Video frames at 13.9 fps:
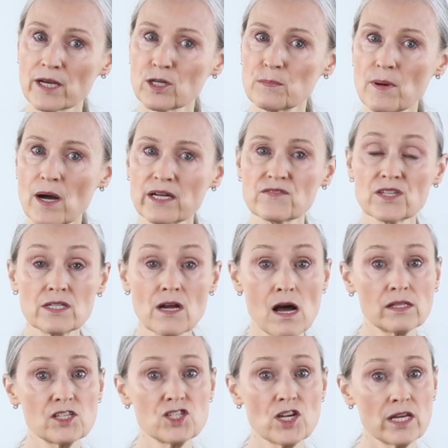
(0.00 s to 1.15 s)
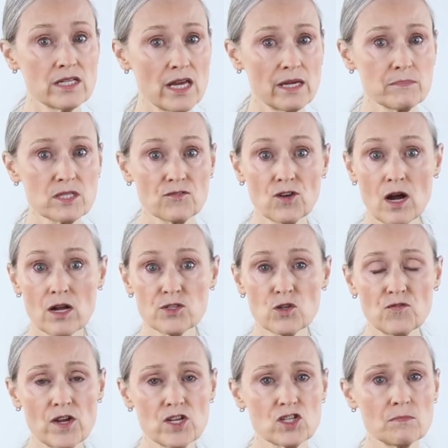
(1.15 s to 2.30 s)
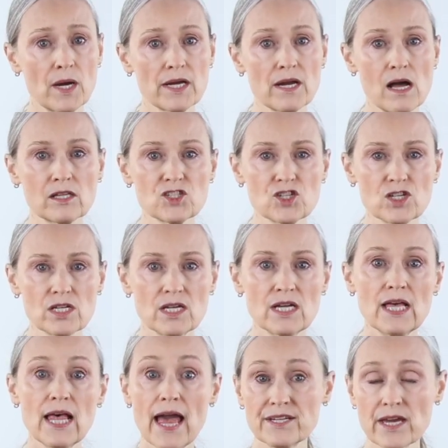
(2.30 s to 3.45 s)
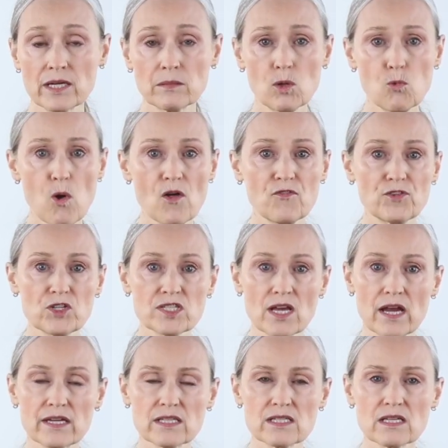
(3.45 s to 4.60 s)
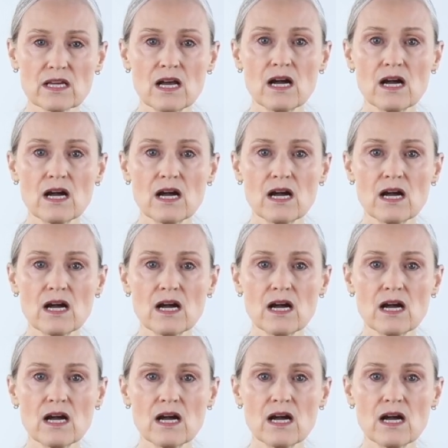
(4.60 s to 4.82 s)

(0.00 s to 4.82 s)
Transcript: combining the knowledge and aims of conservation biology and animal welfare science